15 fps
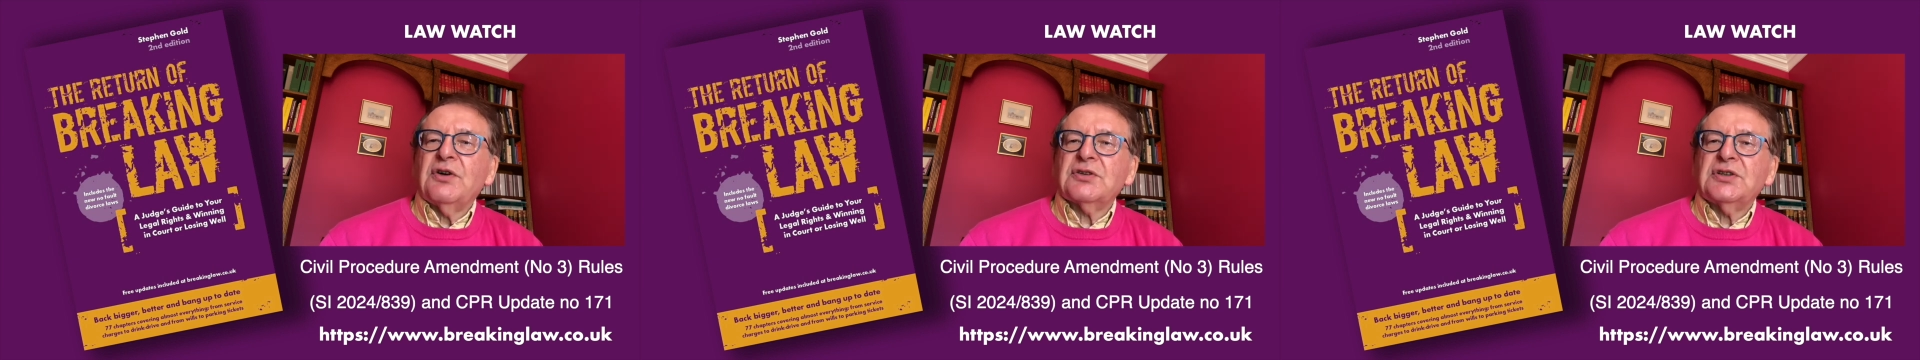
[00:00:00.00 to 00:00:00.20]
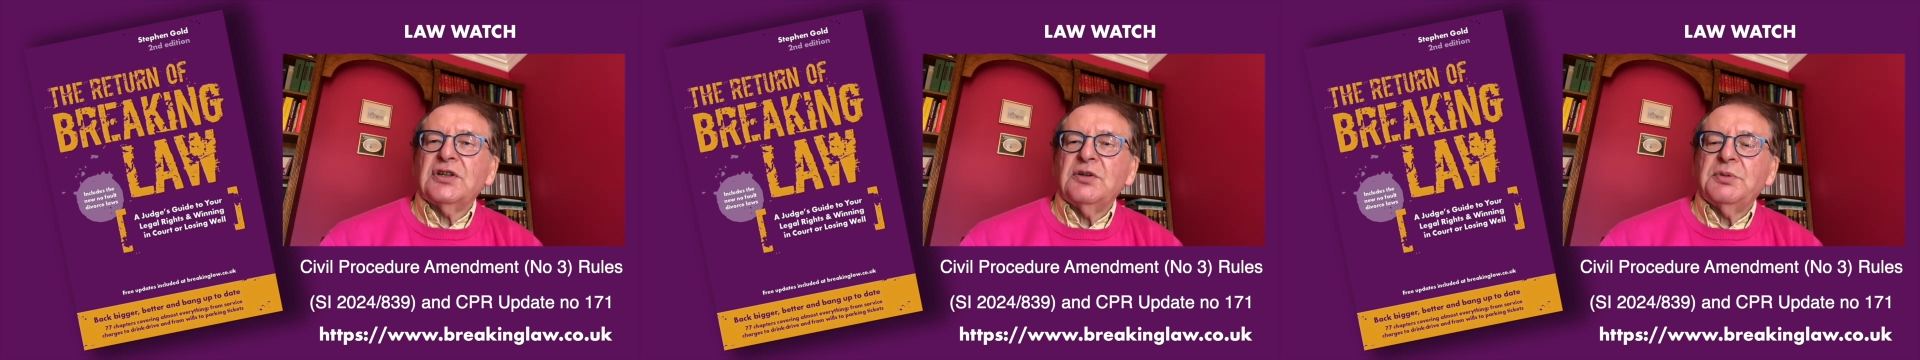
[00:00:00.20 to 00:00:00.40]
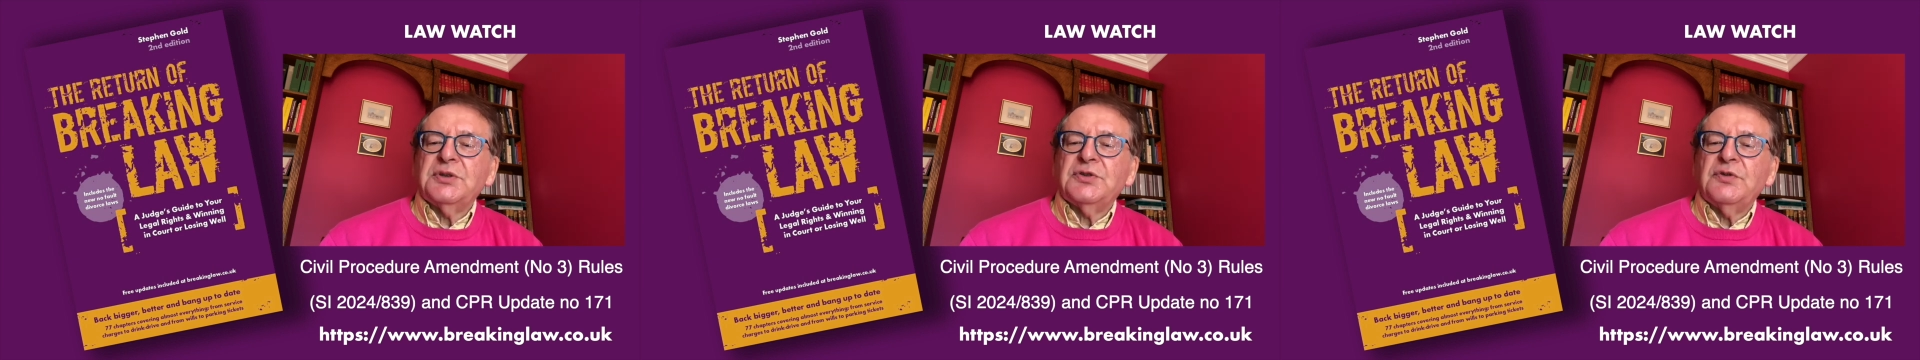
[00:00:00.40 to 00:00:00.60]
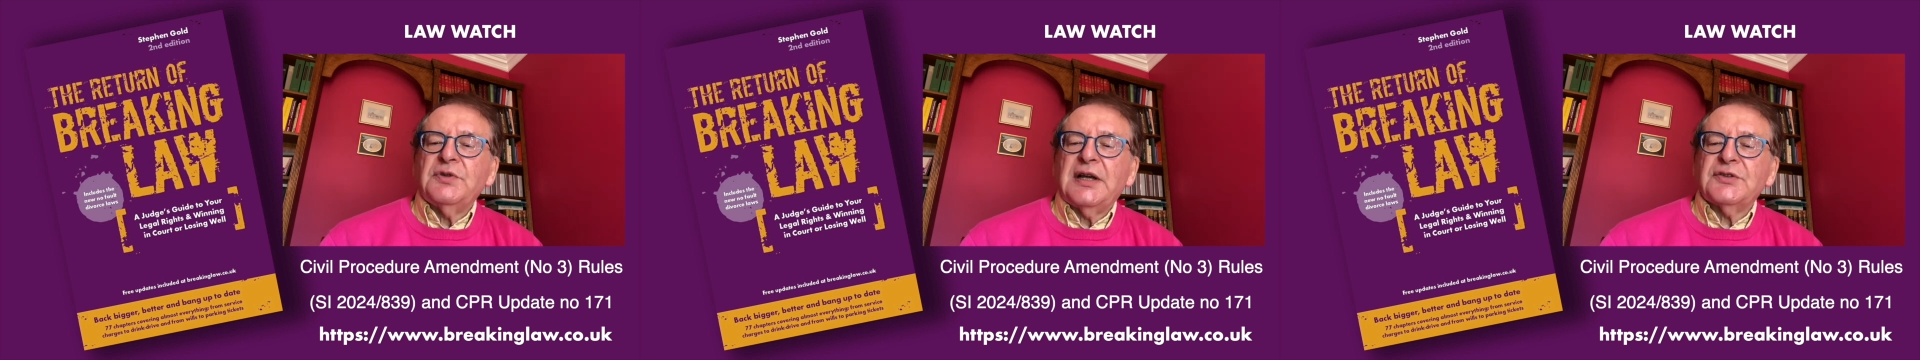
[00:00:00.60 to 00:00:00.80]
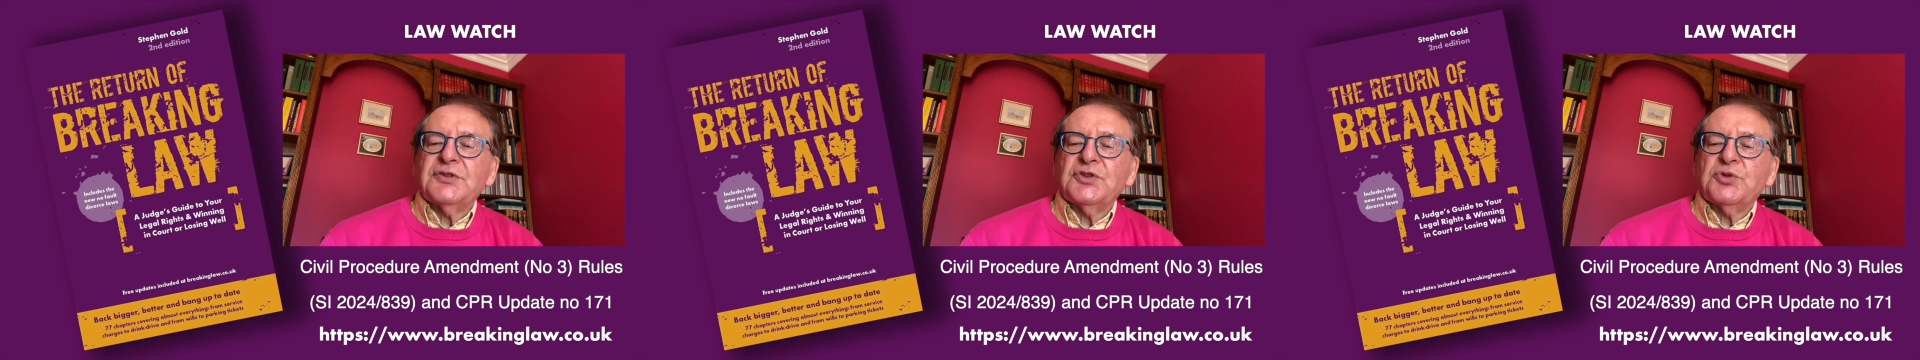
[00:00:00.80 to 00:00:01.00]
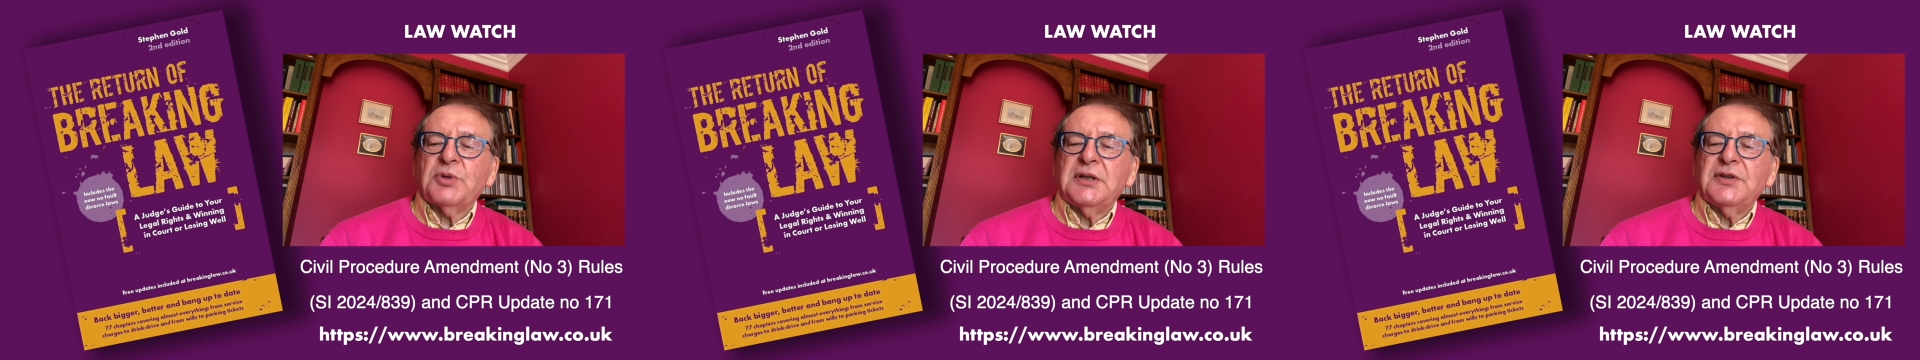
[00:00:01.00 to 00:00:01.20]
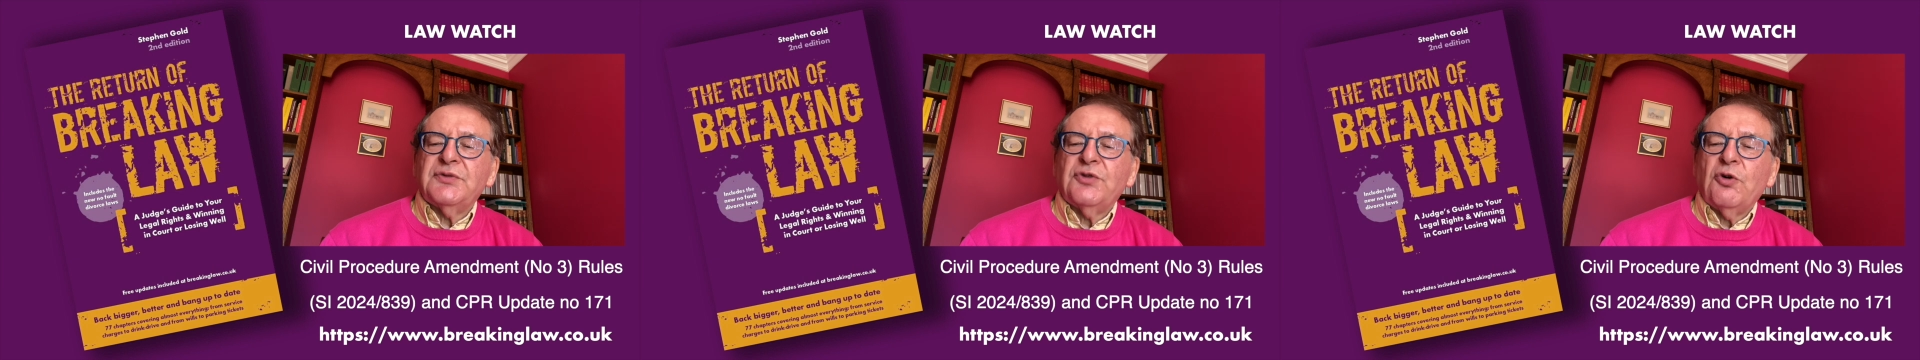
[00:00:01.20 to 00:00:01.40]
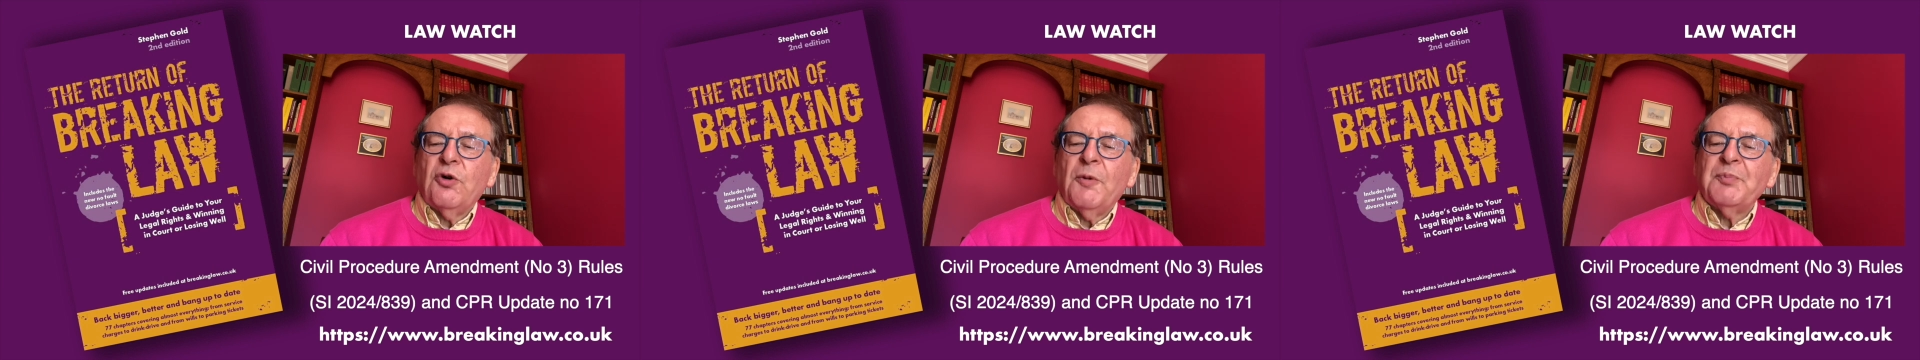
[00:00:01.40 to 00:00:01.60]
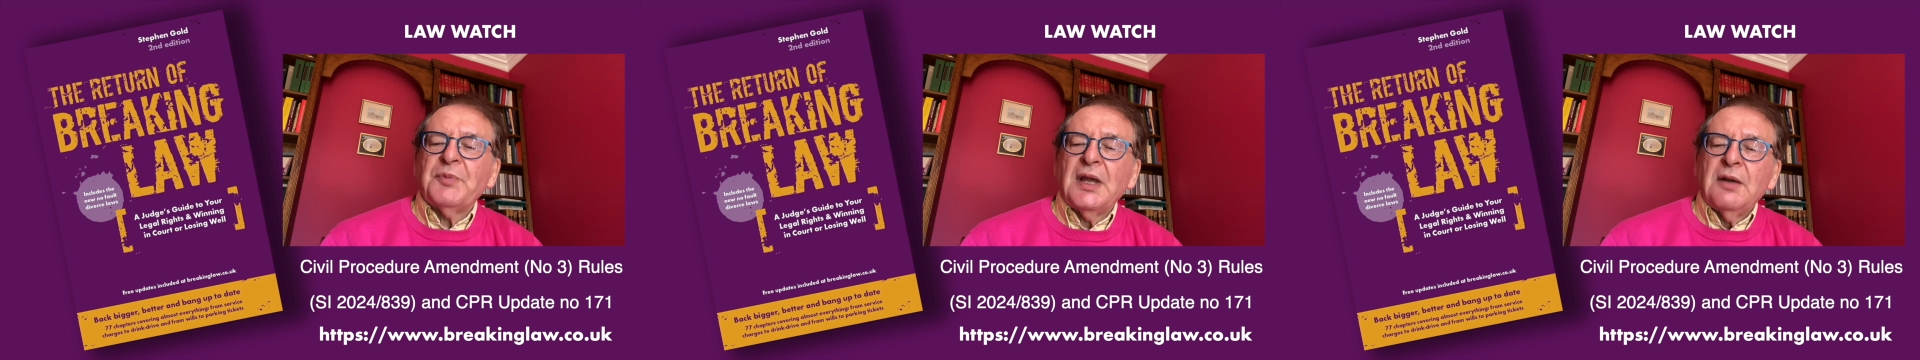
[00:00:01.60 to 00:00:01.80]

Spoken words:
October 2024.